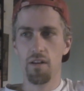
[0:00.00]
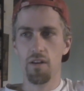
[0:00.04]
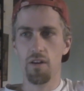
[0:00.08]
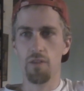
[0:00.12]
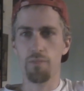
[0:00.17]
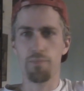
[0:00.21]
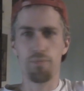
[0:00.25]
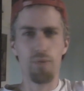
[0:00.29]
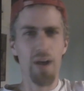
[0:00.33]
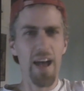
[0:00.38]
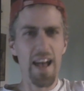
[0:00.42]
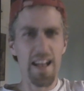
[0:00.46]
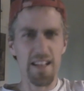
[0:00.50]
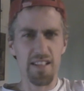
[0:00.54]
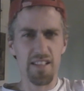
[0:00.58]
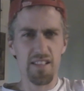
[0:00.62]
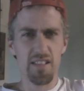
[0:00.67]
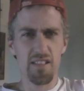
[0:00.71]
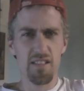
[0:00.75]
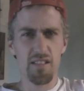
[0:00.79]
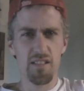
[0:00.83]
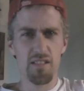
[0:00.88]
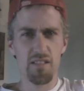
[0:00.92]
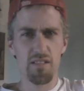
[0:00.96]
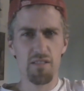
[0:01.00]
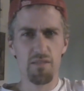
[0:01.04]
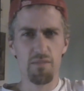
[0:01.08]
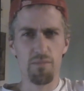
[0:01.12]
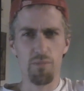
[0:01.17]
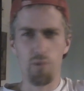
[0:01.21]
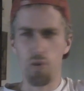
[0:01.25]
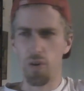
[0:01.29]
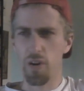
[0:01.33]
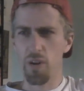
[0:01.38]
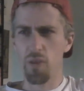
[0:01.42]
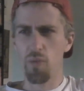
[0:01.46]
her breasts,
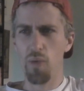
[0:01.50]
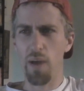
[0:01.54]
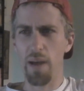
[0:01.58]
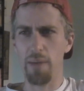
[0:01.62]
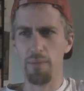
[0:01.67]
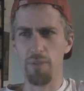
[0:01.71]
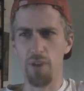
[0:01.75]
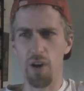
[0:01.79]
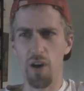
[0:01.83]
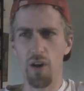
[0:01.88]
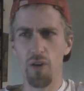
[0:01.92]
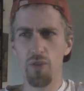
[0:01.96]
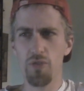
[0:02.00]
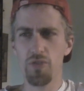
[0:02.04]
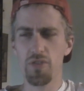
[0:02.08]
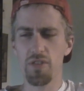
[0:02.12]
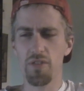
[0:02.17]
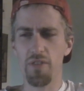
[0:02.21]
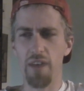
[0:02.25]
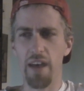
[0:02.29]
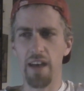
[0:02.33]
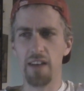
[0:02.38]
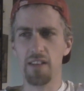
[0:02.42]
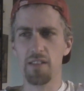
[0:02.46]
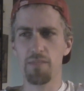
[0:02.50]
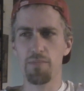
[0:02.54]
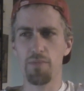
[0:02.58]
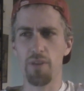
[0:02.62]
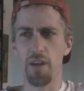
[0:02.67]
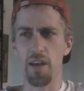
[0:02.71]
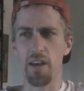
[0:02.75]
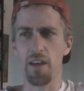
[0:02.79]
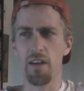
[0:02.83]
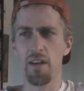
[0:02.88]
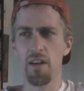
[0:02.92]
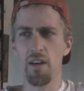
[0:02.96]
Morgan Webb, the host of
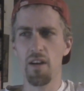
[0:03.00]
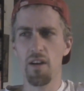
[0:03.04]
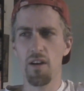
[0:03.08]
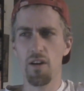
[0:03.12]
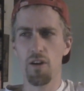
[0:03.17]
X-Play,